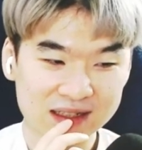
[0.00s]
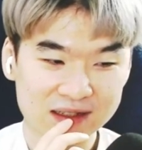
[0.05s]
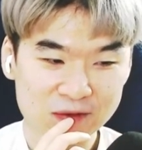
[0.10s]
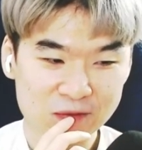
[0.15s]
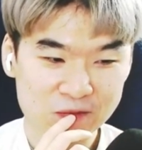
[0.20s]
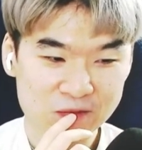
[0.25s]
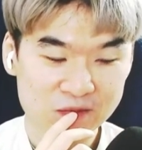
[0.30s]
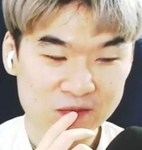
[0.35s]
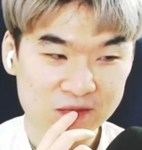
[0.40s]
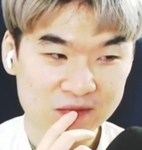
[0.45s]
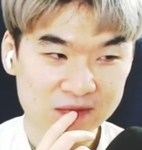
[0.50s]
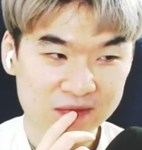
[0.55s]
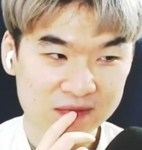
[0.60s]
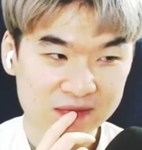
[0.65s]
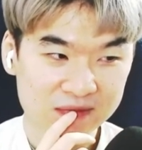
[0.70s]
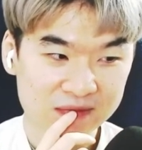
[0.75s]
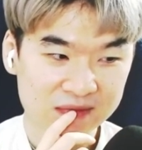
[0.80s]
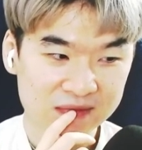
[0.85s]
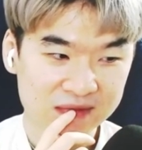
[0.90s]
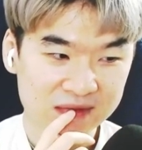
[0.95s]

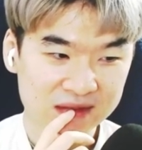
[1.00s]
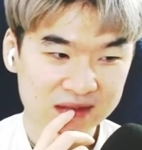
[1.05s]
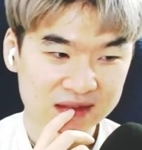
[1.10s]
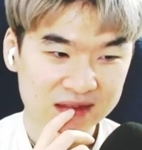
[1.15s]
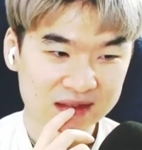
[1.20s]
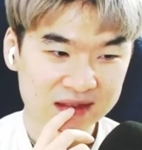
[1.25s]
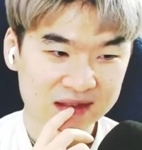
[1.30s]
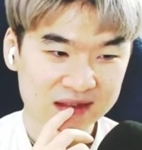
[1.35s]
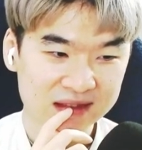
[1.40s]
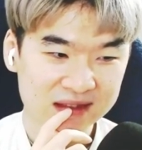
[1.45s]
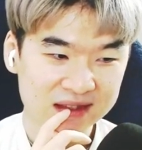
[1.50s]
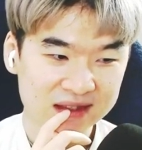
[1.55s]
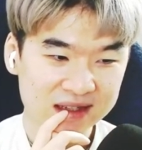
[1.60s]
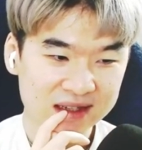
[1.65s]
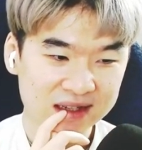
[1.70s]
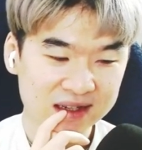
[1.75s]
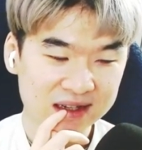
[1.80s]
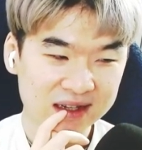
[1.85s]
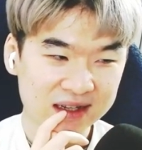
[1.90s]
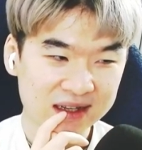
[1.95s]

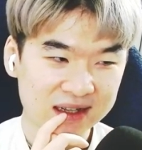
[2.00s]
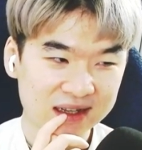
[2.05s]
(silence)